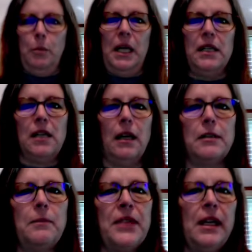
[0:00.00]
snakes.
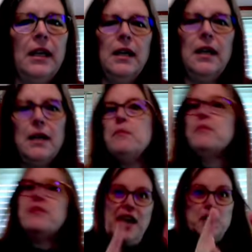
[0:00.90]

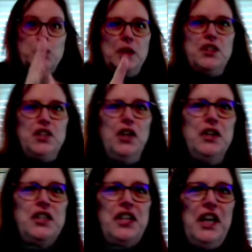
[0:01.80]
That's what John's
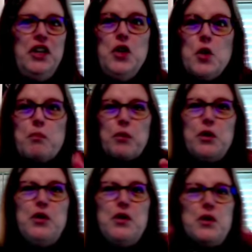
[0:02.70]
saying. You
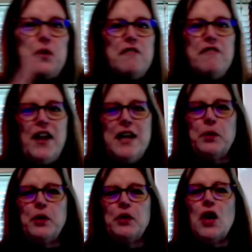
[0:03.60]
brood of
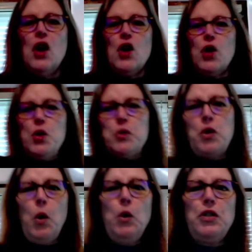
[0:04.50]
vipers, who
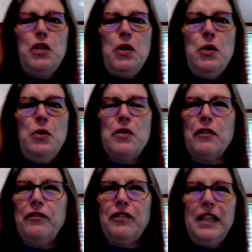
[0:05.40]
told you to
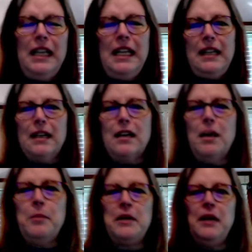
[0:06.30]
flee the
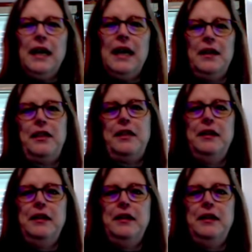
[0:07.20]
coming wrath?